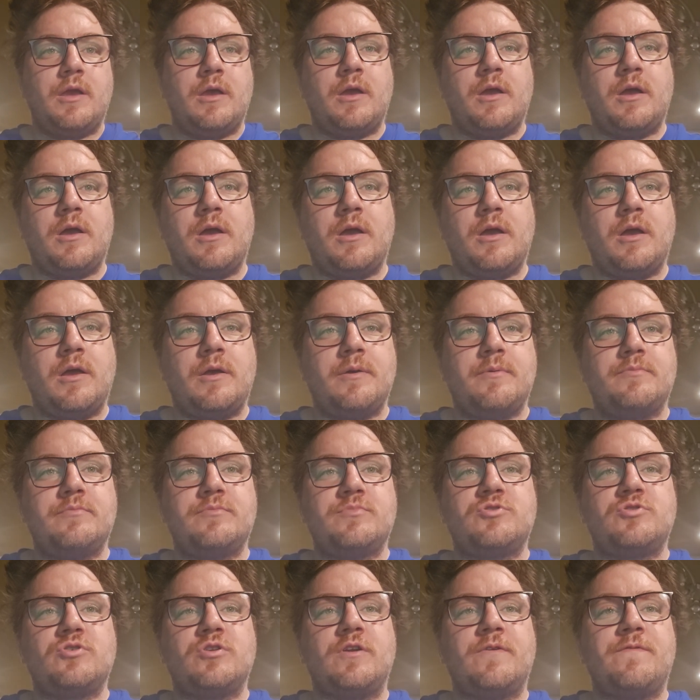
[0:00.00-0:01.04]

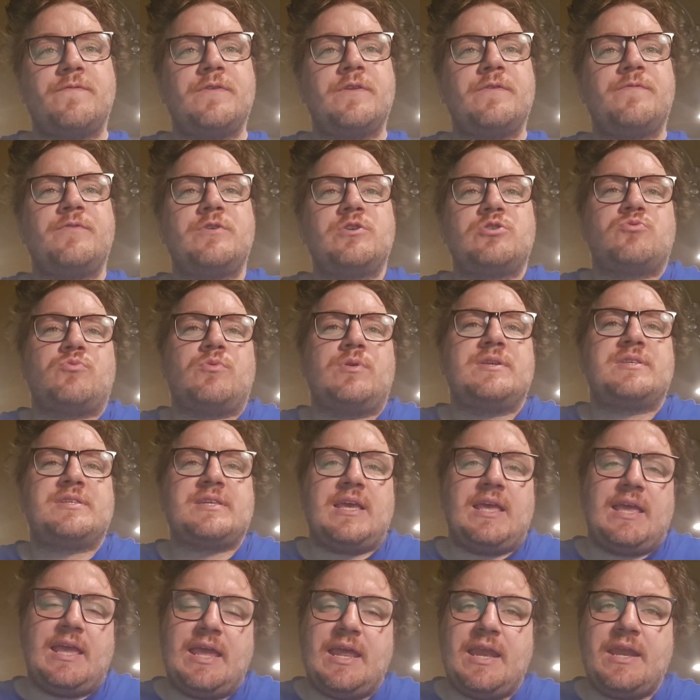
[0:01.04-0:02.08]
So the first one is
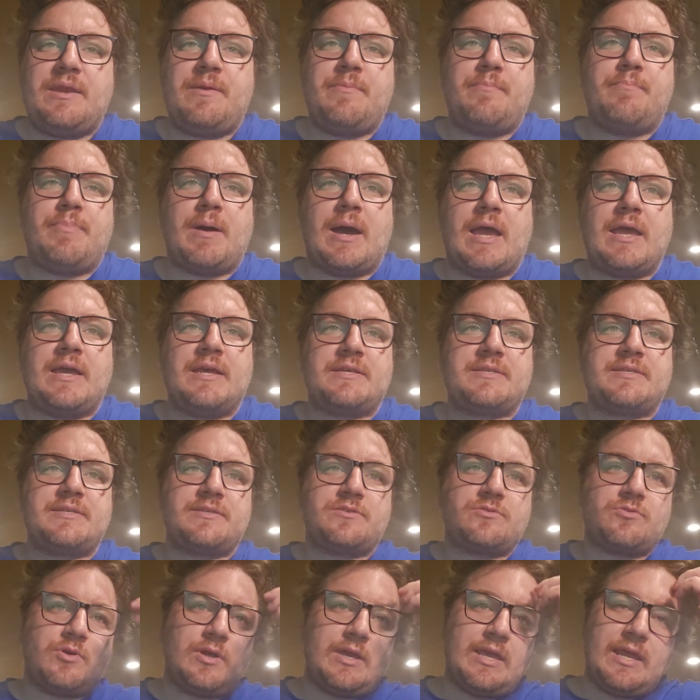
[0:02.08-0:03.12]
a hidden bias.
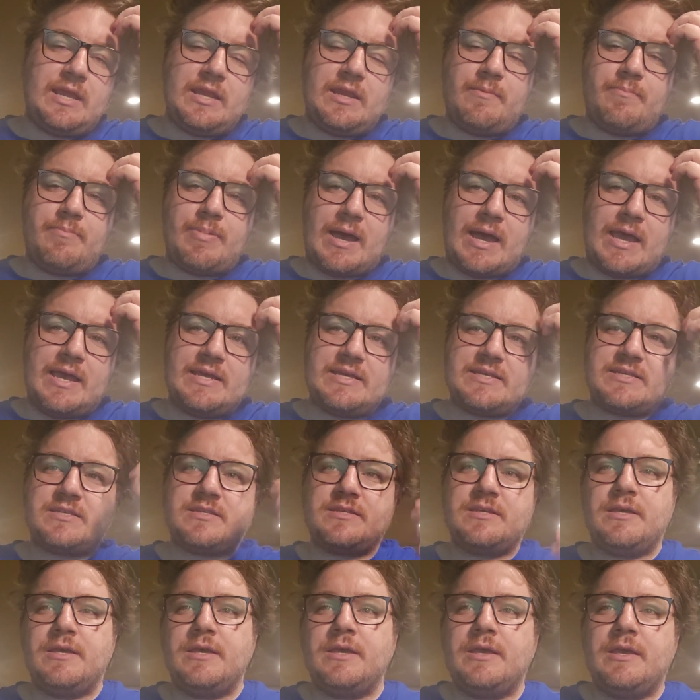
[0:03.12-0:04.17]
So a hidden bias
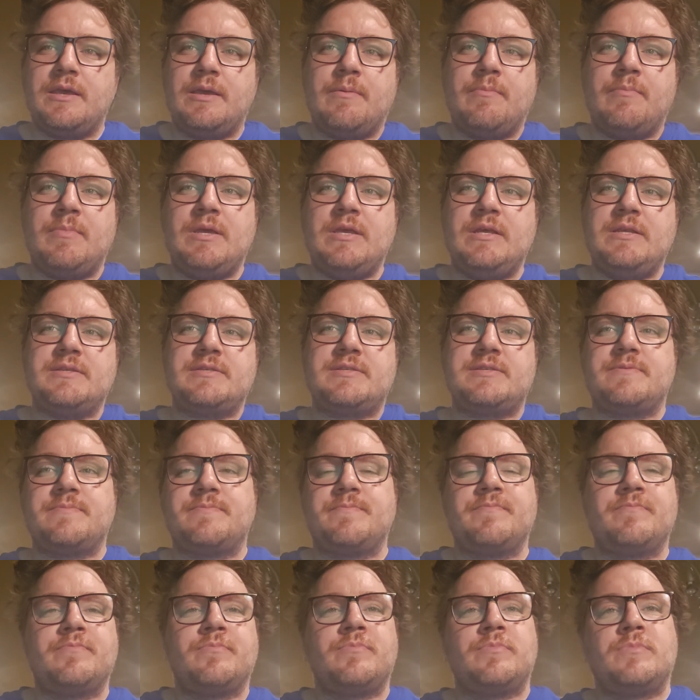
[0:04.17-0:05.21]
means
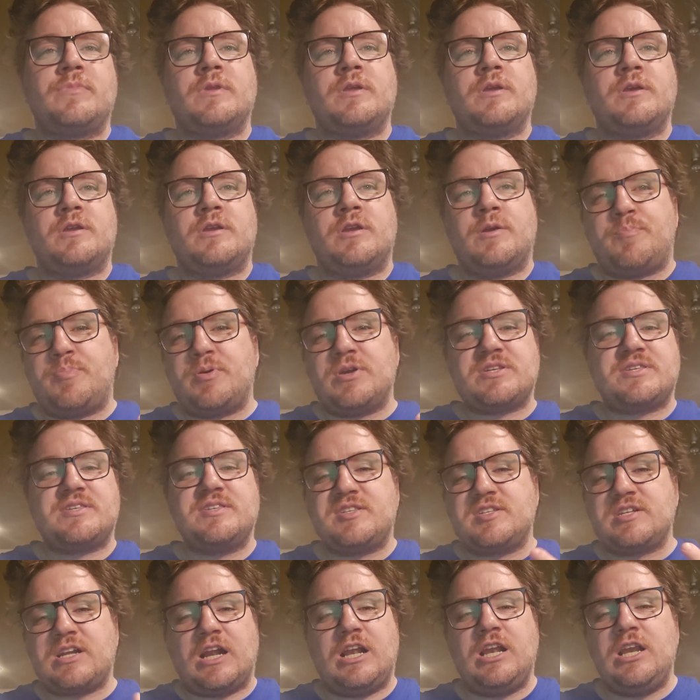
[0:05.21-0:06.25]
the person
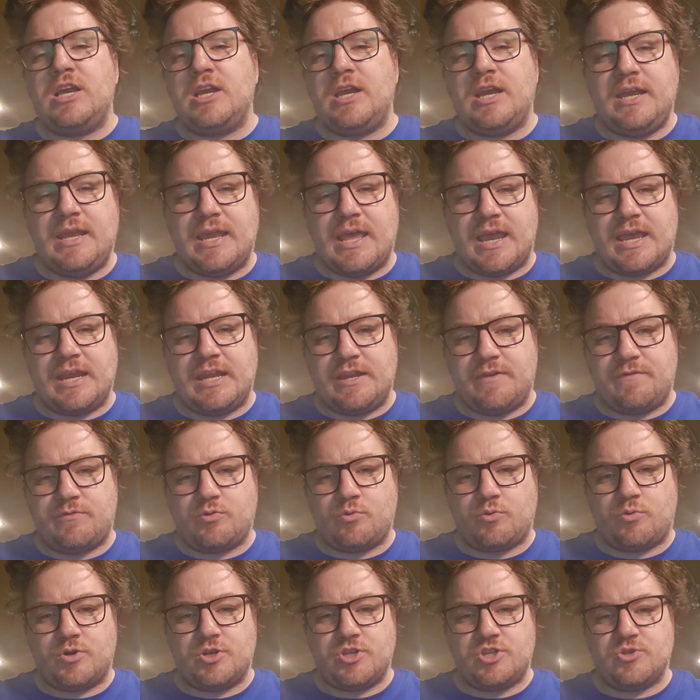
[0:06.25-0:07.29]
is clearly negative
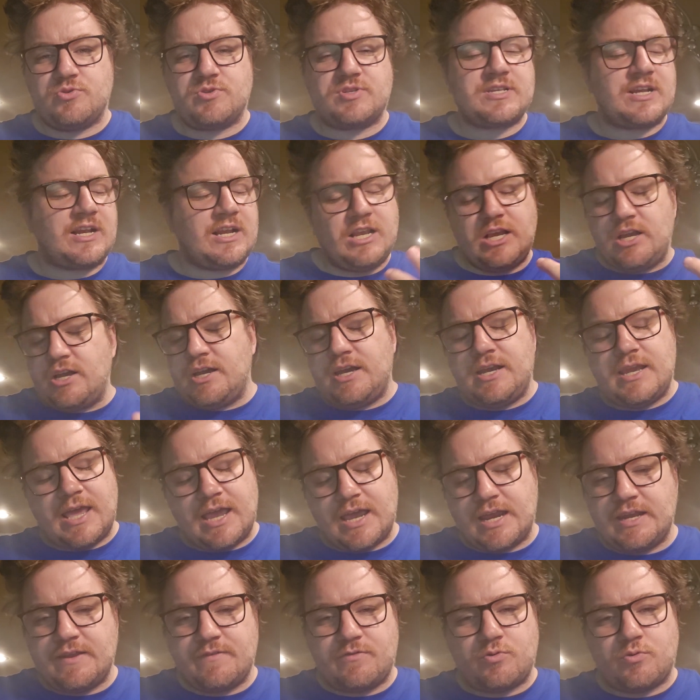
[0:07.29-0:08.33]
towards you. It's clearly
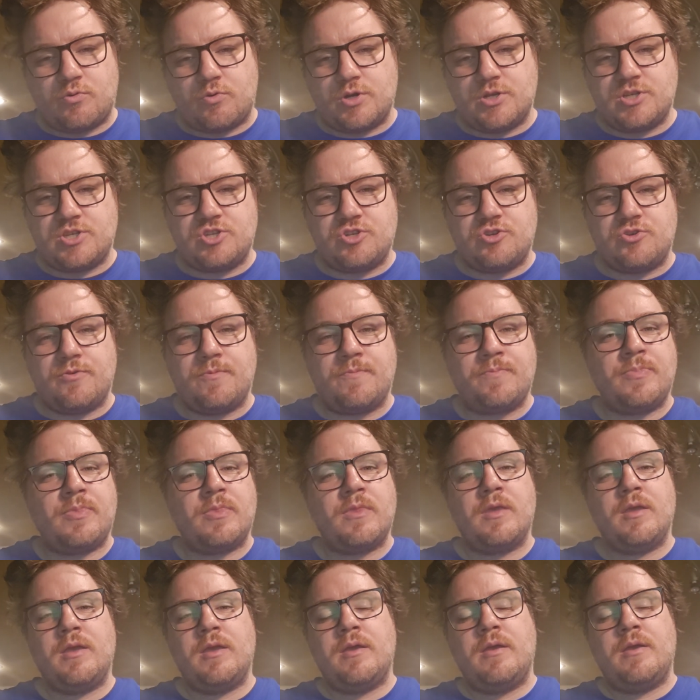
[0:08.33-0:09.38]
negative towards you,
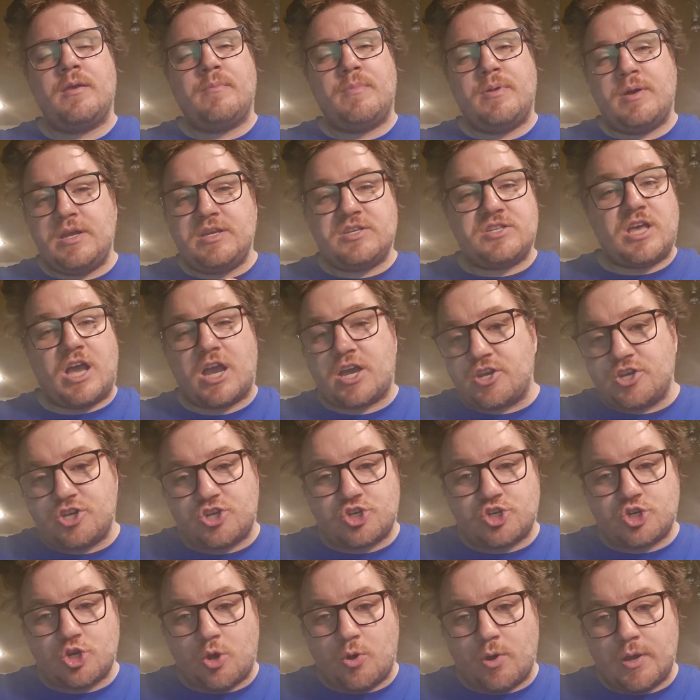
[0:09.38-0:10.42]
but he's not going to
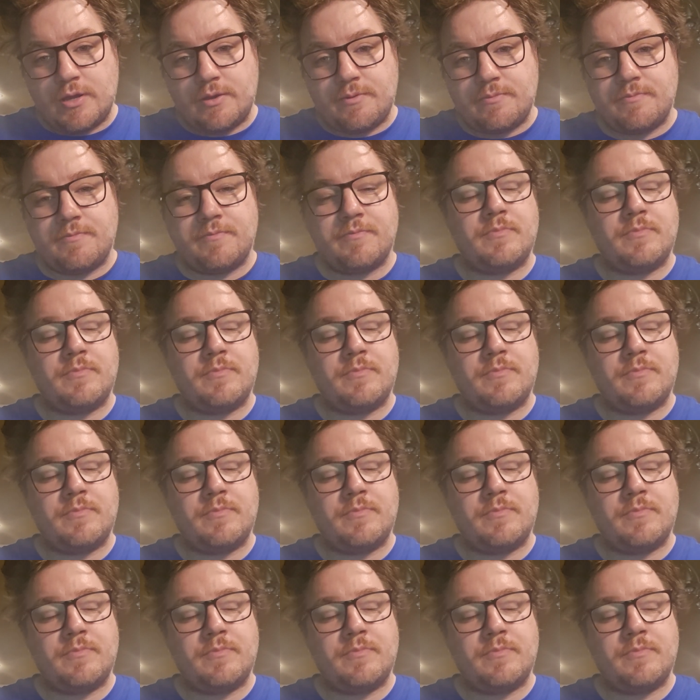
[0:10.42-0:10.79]
show it.